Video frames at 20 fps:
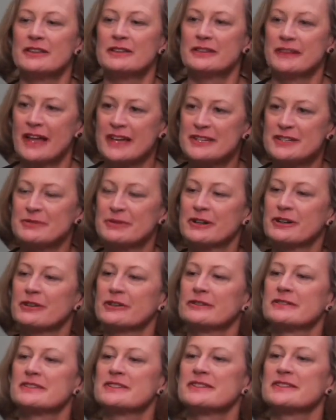Less
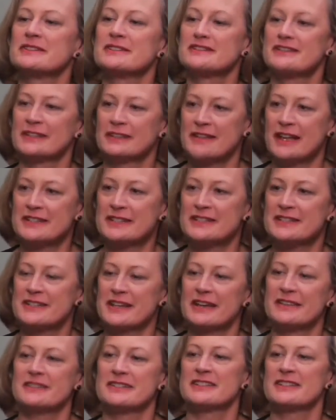recurrences, less
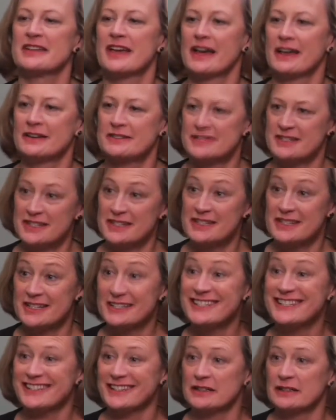deaths
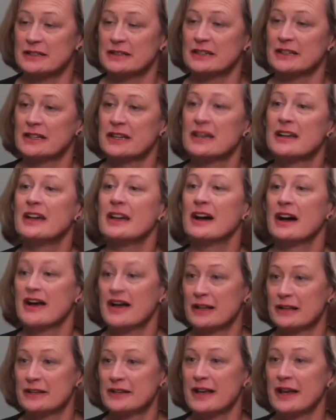statistically
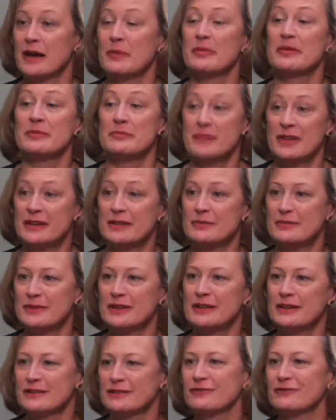held up in a
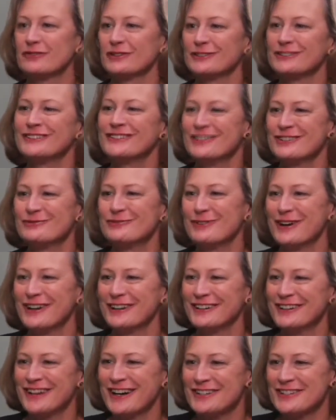meaningful
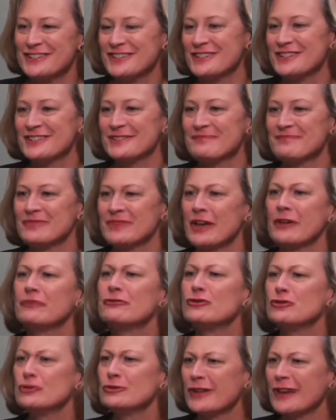way, not just a
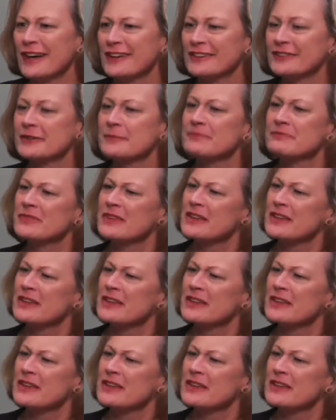few less.